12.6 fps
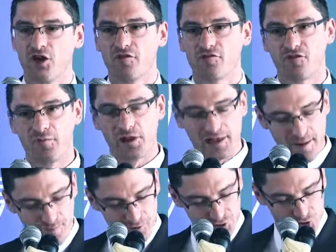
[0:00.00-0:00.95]
from
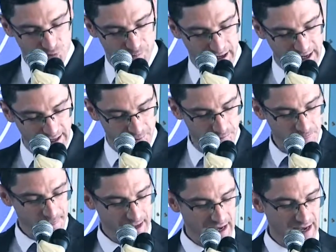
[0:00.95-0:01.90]
liberal speak
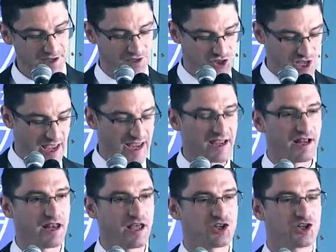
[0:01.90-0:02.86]
into
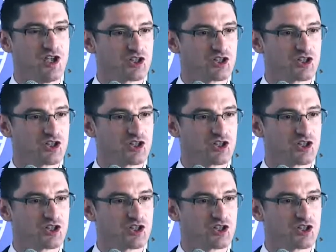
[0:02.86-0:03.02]
English.